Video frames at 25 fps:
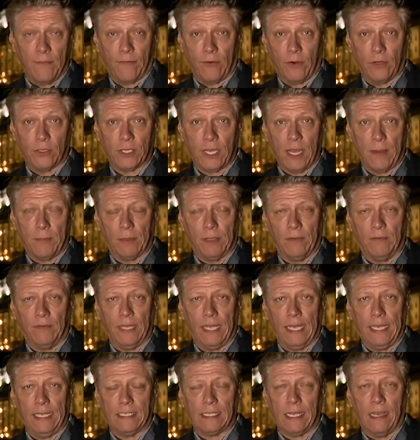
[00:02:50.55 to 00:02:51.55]
first couple of
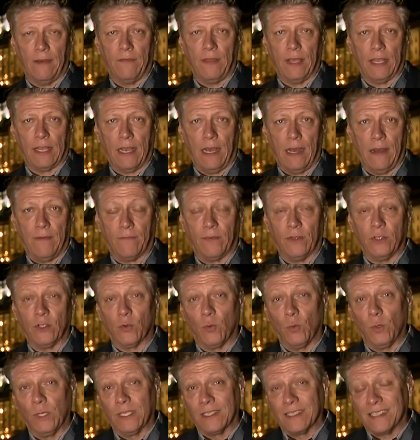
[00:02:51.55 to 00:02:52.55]
days of the
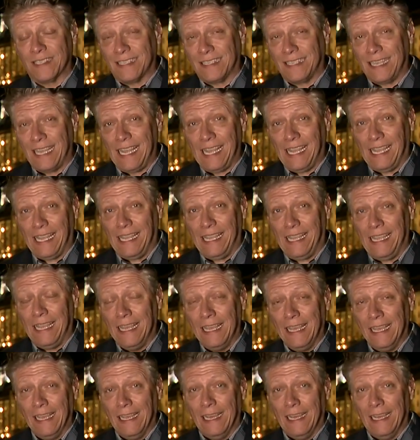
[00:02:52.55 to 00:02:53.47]
conference. We'll see.